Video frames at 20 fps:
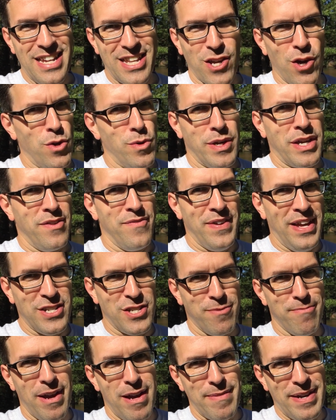to go to a
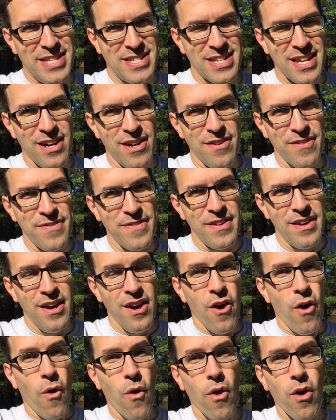convention by myself,
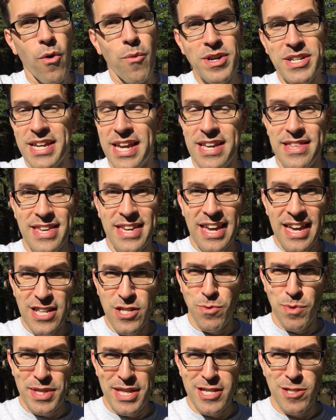or we're taking the
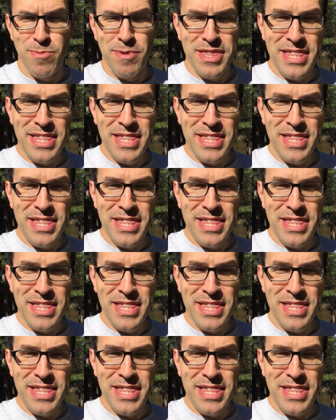kids with us.